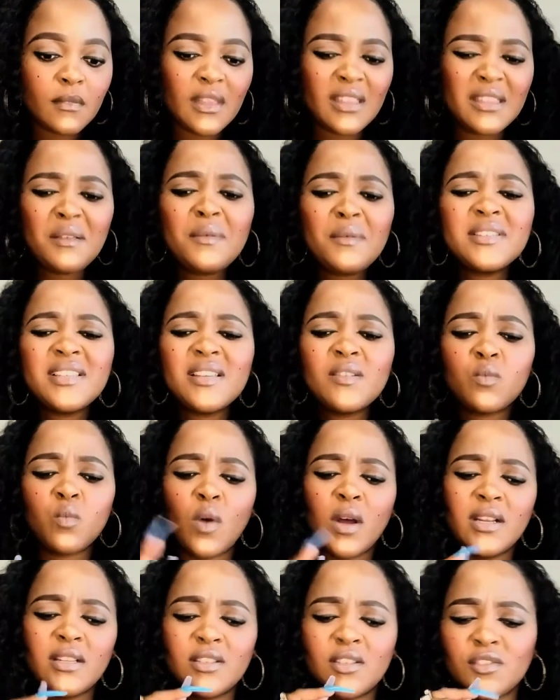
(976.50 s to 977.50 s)
there was that
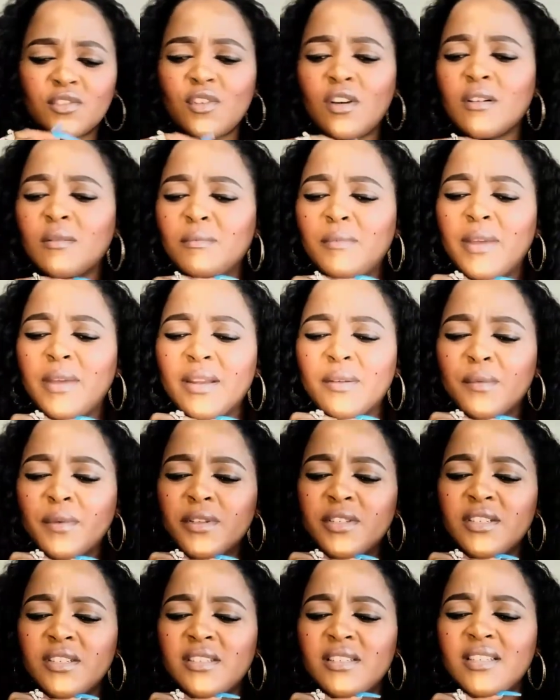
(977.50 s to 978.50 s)
one song, man, where
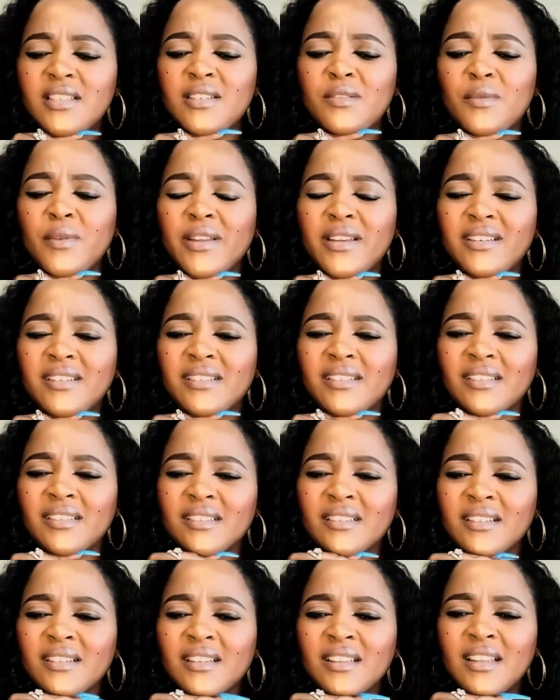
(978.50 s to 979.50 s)
she did when
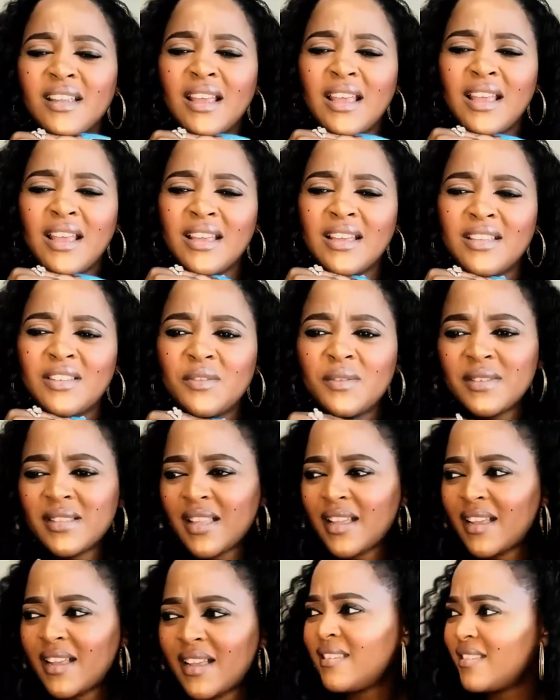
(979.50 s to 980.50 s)
she was
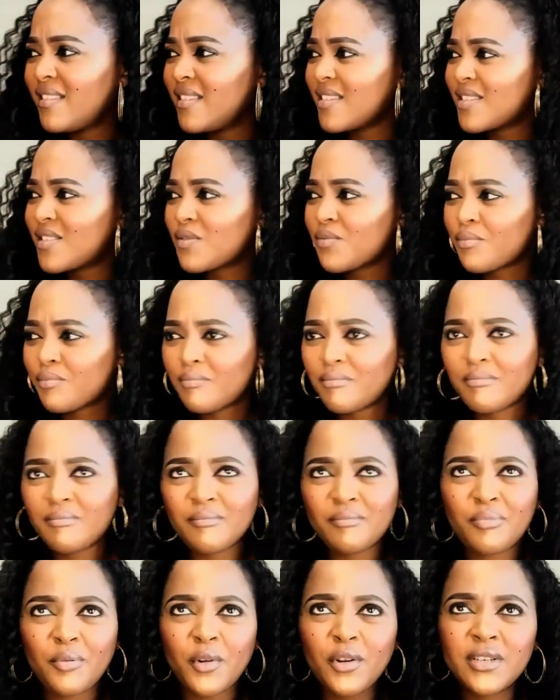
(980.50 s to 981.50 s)
like in this
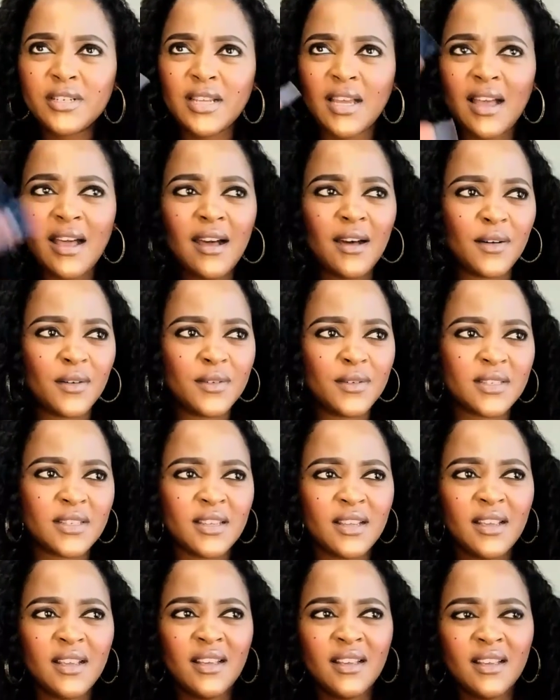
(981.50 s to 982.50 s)
burnt
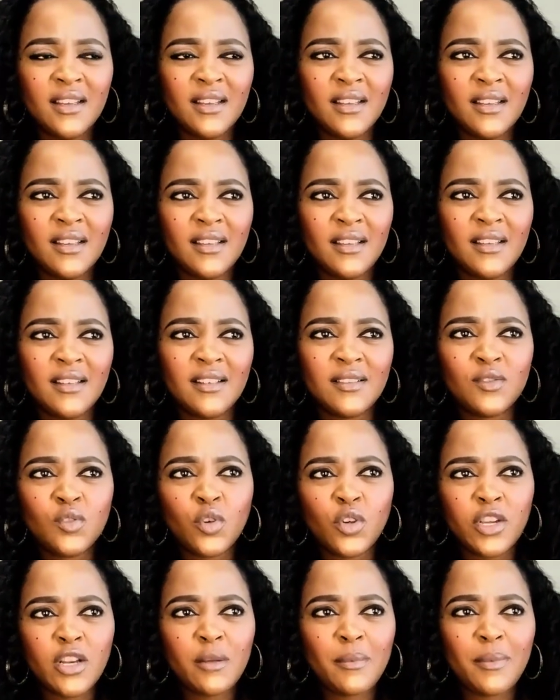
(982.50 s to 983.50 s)
house,
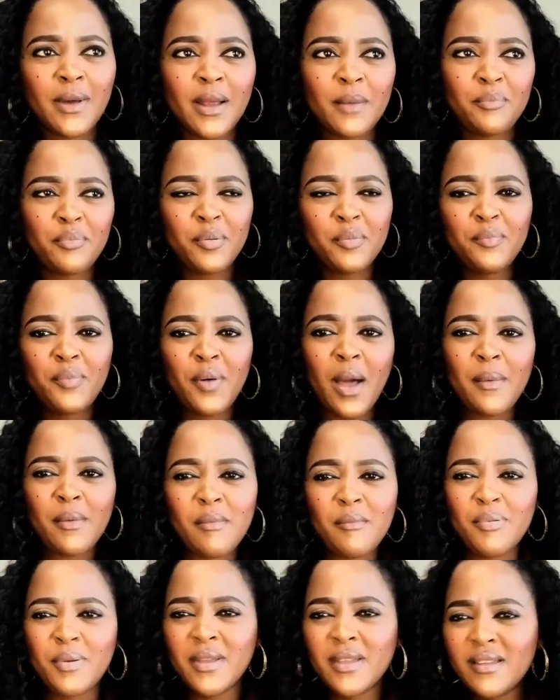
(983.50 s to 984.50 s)
talking about
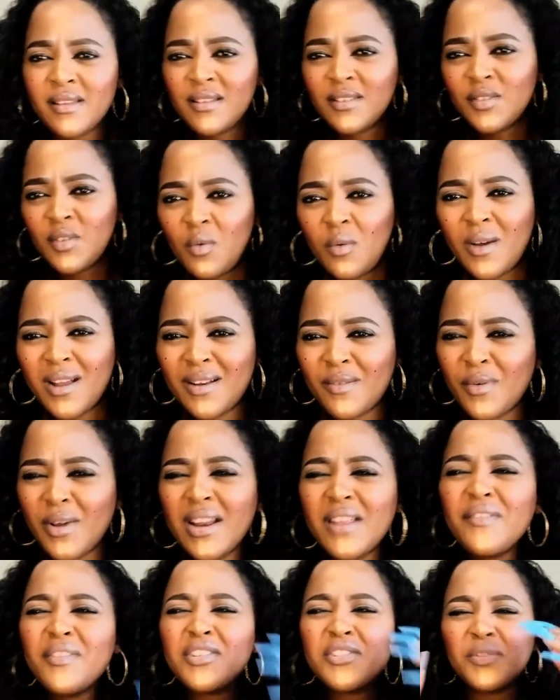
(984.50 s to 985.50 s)
popping pills or
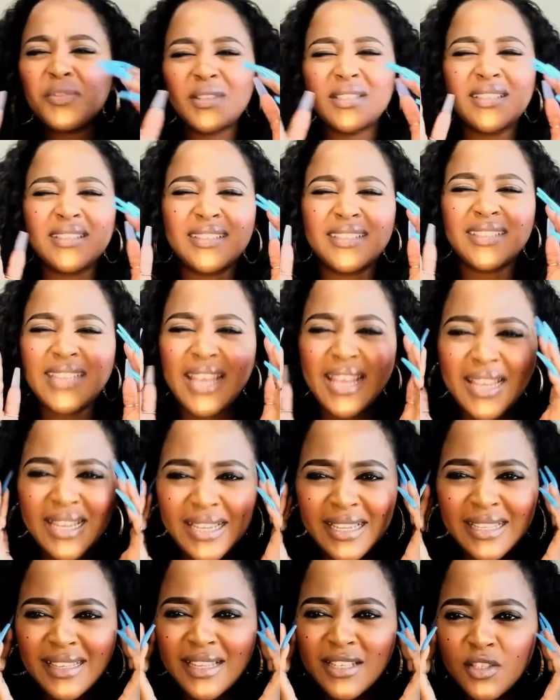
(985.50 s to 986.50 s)
whatever she was
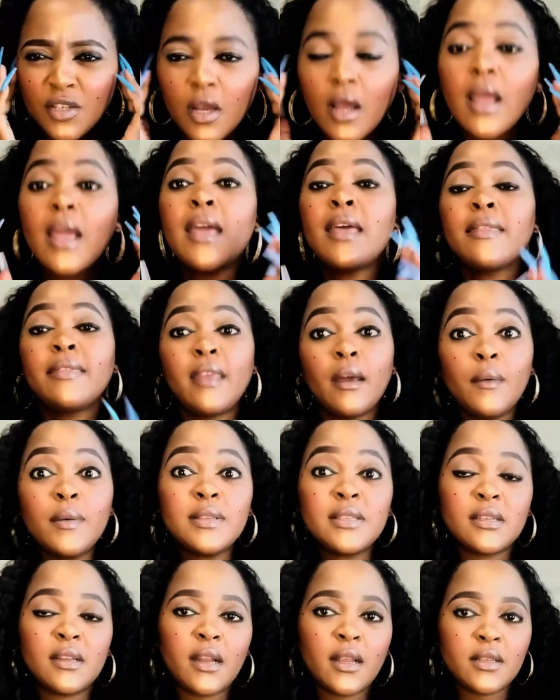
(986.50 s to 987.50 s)
saying in that song. That
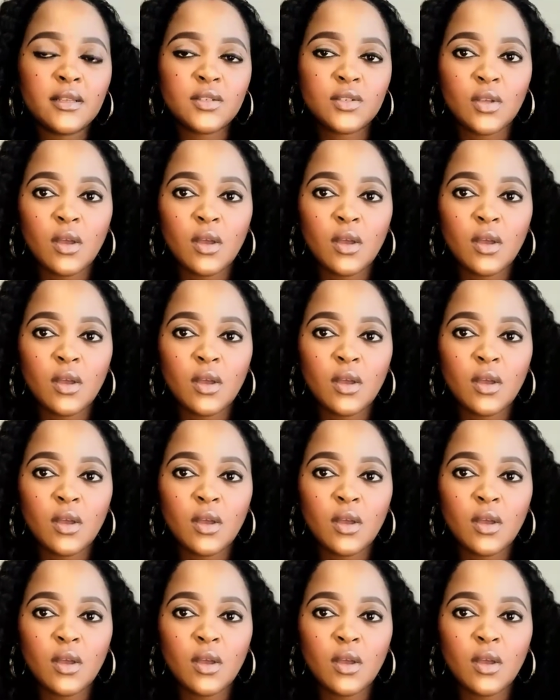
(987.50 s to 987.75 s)
was a nice